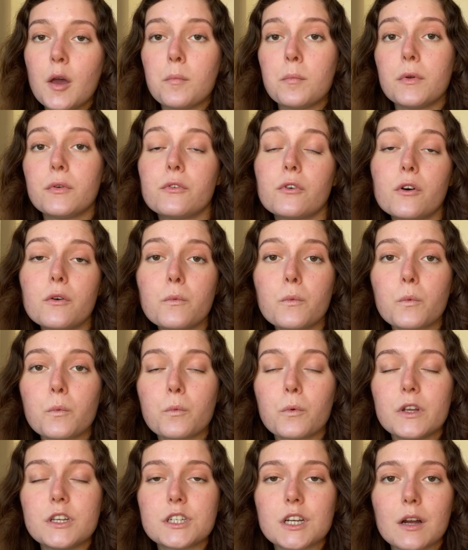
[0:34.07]
Before
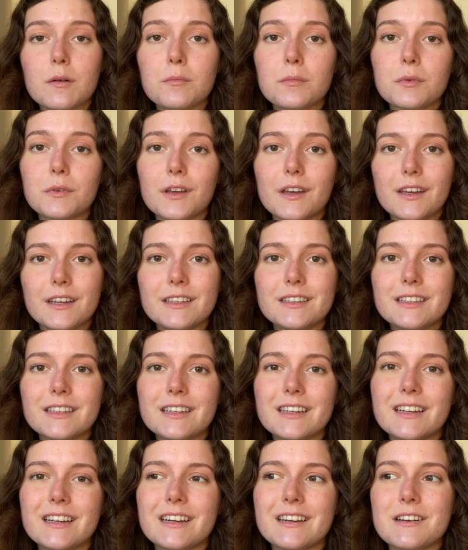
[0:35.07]
we jump
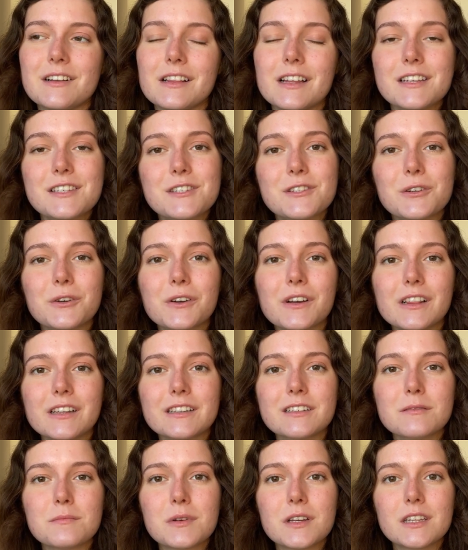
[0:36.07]
in, let's talk a
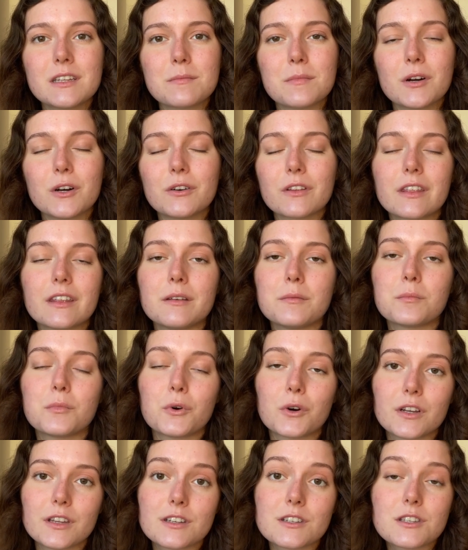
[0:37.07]
little bit about the
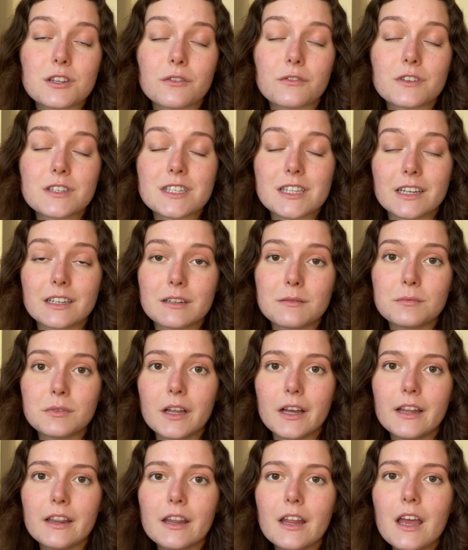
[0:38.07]
importance of a study
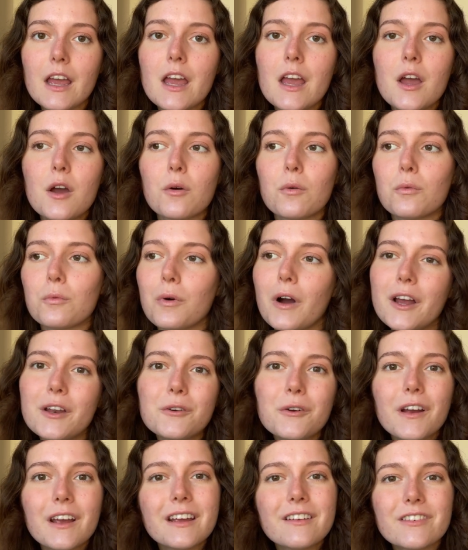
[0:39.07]
plan. Why
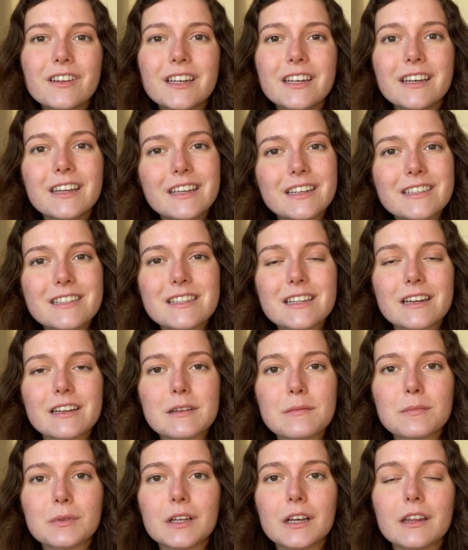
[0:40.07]
do I even need a
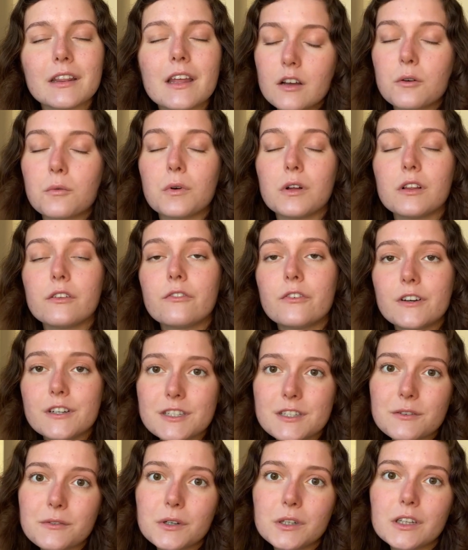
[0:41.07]
study plan? Well,
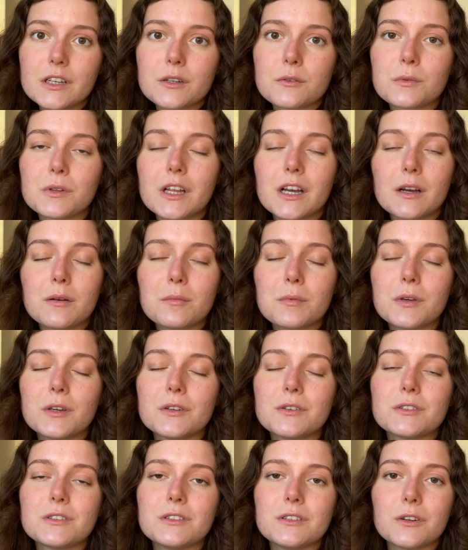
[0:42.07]
first of all, it will help
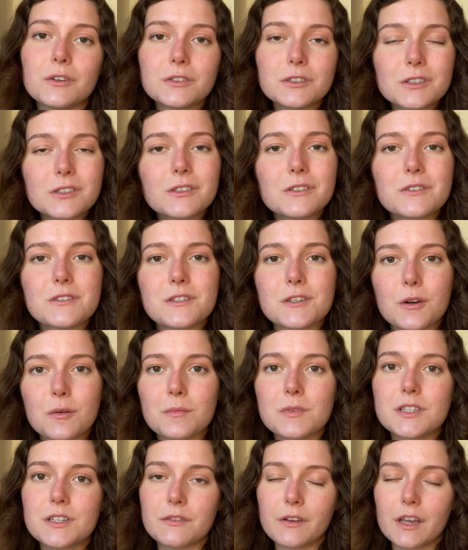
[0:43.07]
you not to lose your
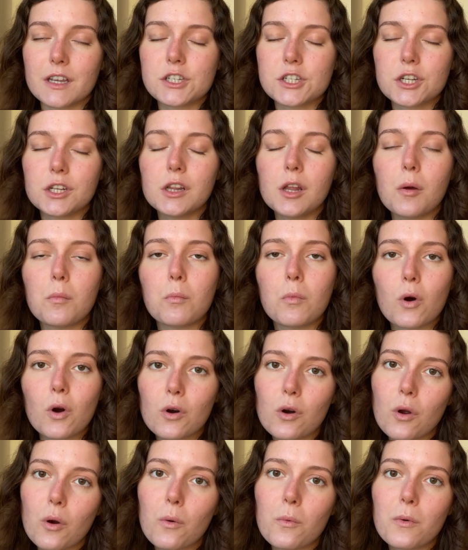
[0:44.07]
motivation.
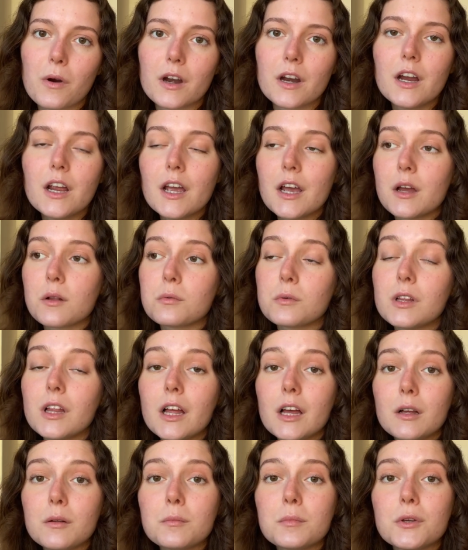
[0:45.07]
Moreover, it will
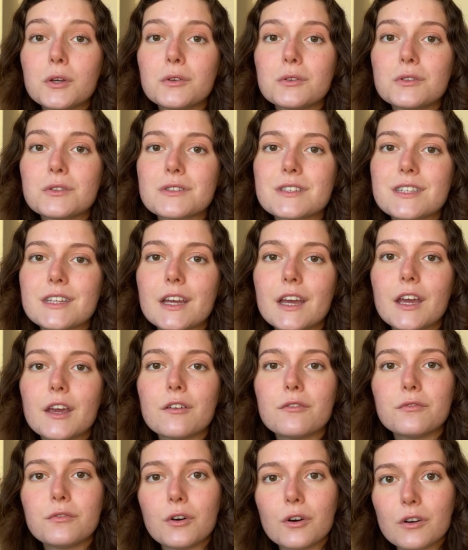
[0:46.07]
help you to stay
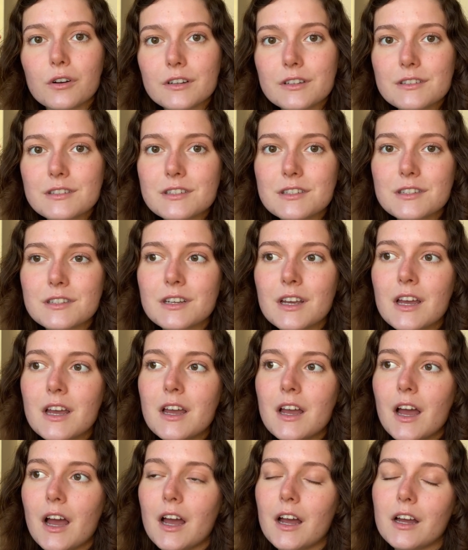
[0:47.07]
focused
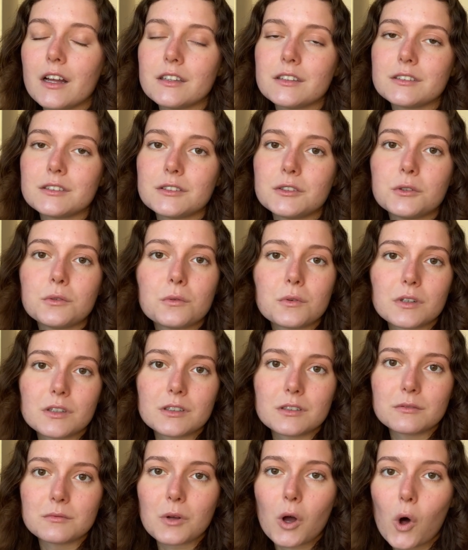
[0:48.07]
and you
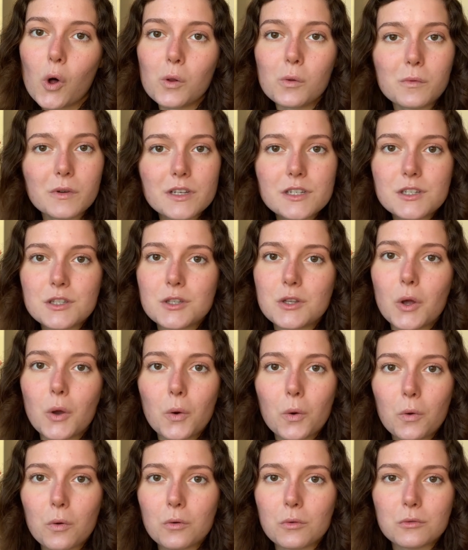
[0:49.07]
will always
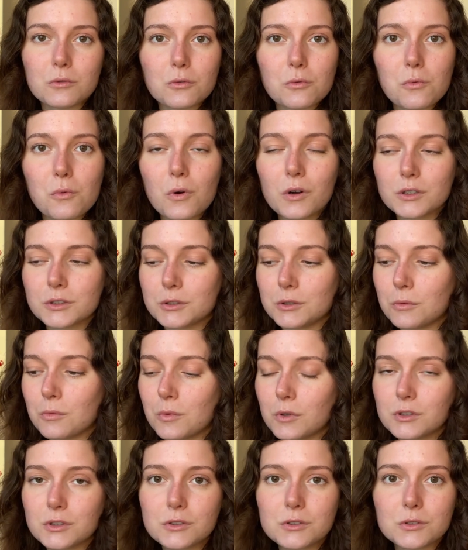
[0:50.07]
know what you
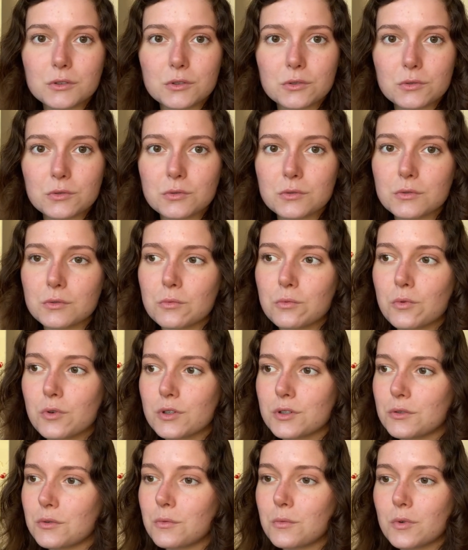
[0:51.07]
want to do,
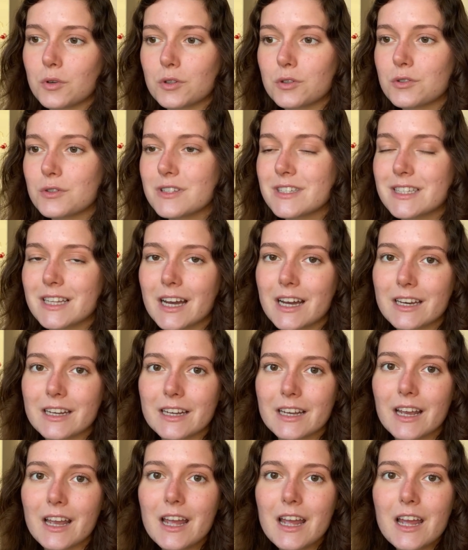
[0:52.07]
what you want to
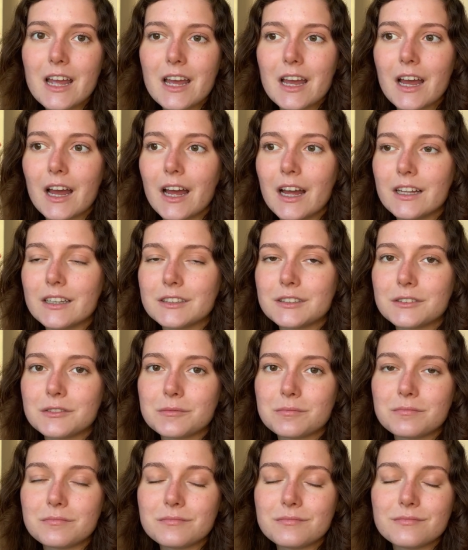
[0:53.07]
study, and
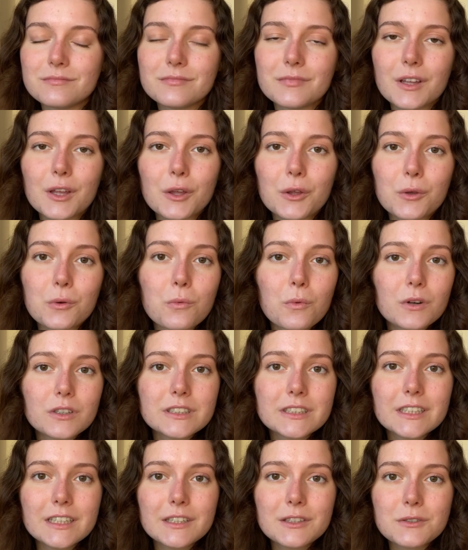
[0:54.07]
you
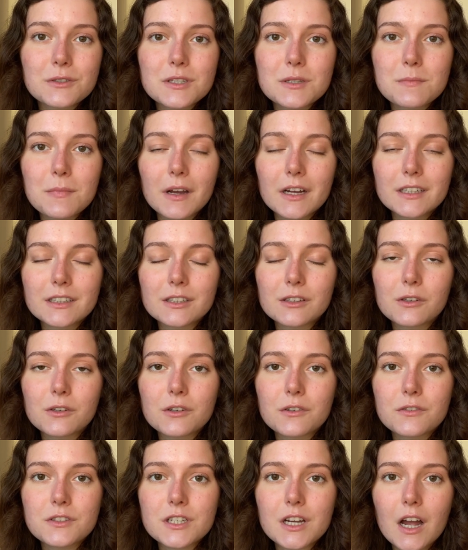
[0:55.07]
won't need to spend a lot
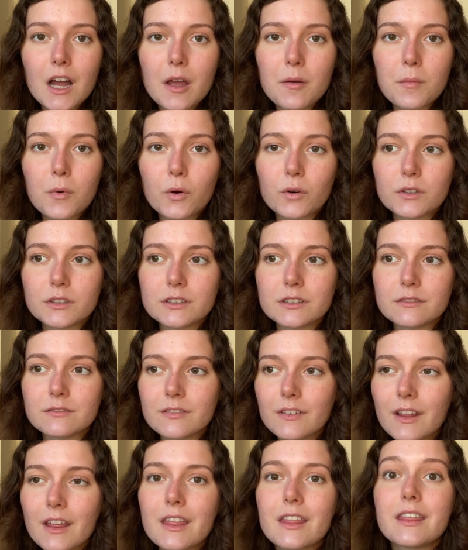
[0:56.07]
of time on
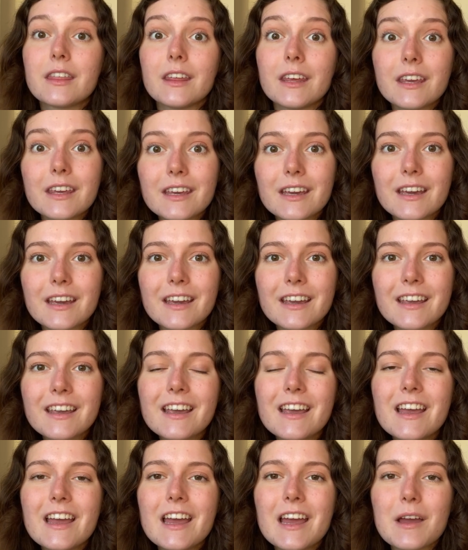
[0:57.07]
thinking
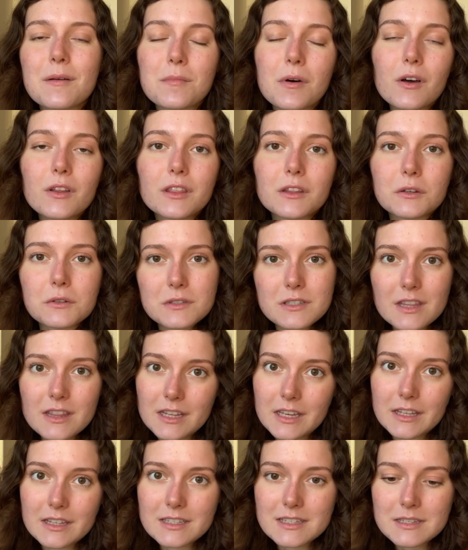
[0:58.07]
about those
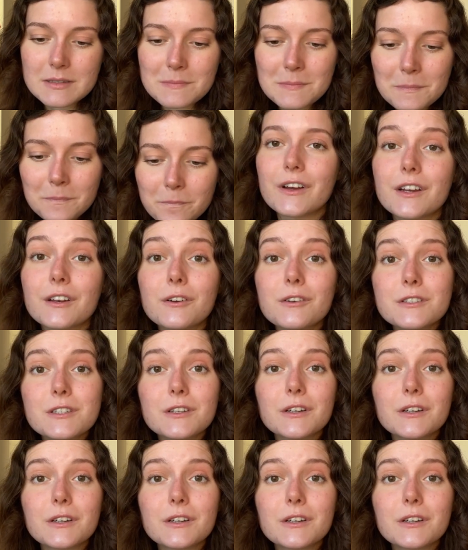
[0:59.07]
things. It also